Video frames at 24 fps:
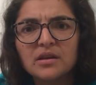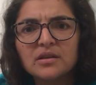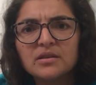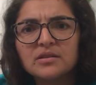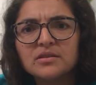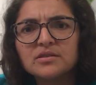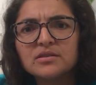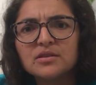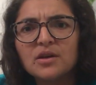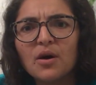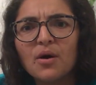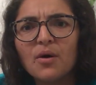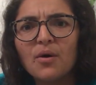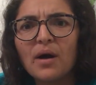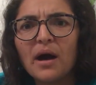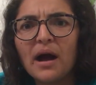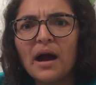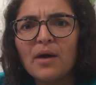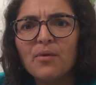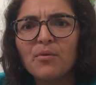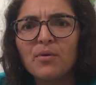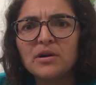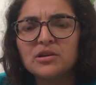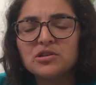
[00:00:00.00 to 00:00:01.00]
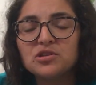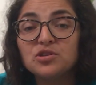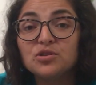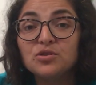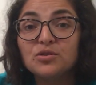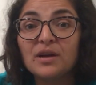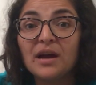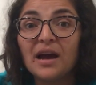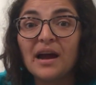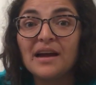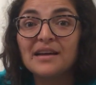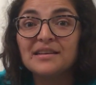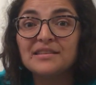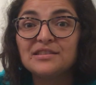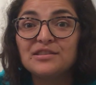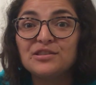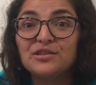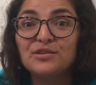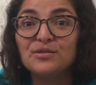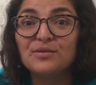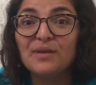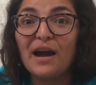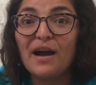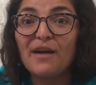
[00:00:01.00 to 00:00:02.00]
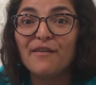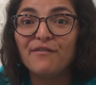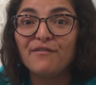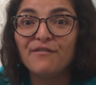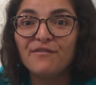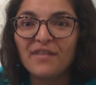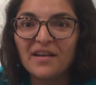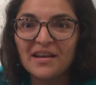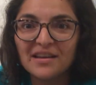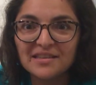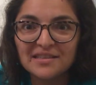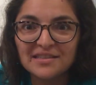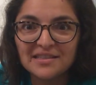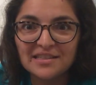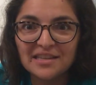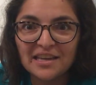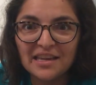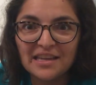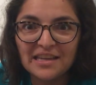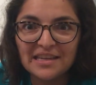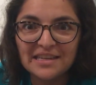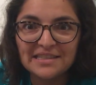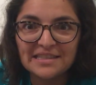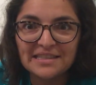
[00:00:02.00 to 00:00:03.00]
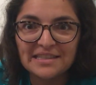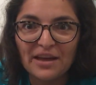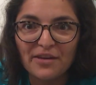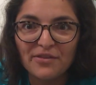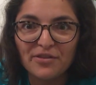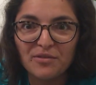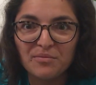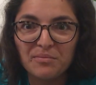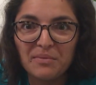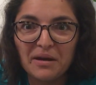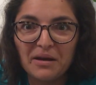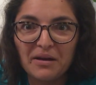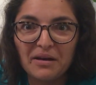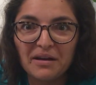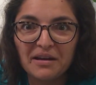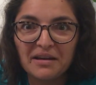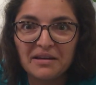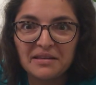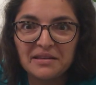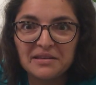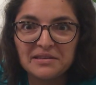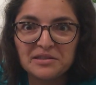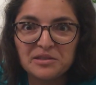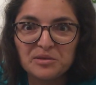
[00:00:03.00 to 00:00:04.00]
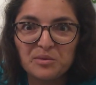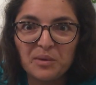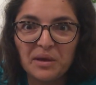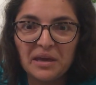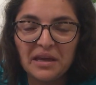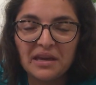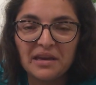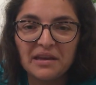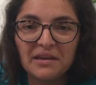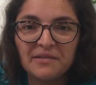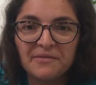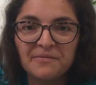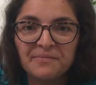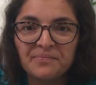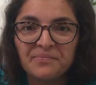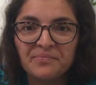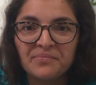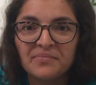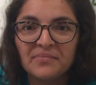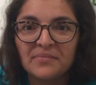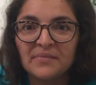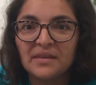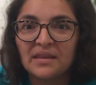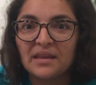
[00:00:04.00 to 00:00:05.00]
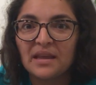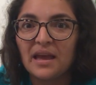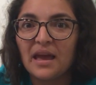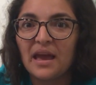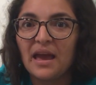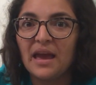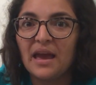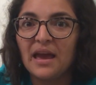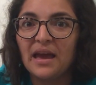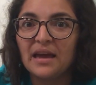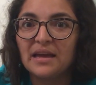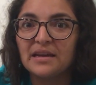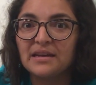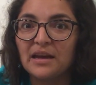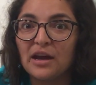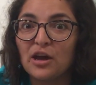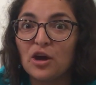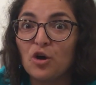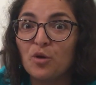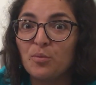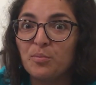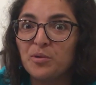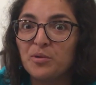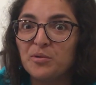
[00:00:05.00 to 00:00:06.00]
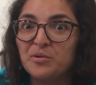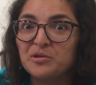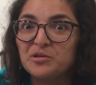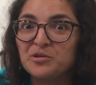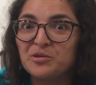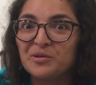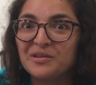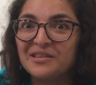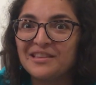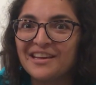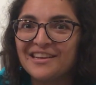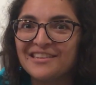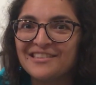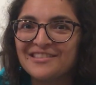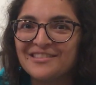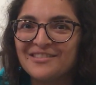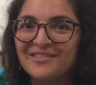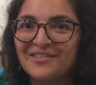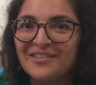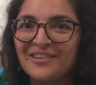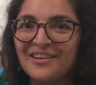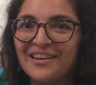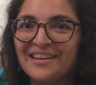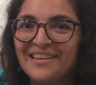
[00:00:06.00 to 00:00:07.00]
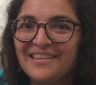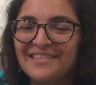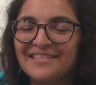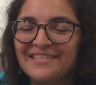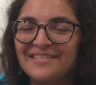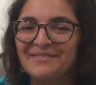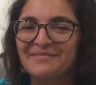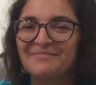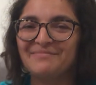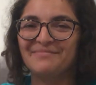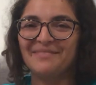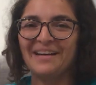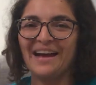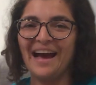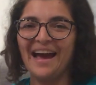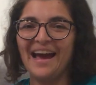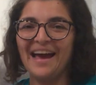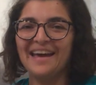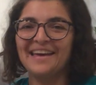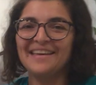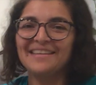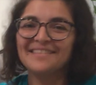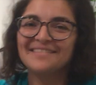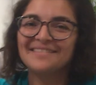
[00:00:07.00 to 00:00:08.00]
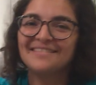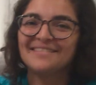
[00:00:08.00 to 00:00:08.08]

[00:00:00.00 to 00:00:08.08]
So I want you guys to have fun studying South America this week, and I hope you enjoyed that story. Bye.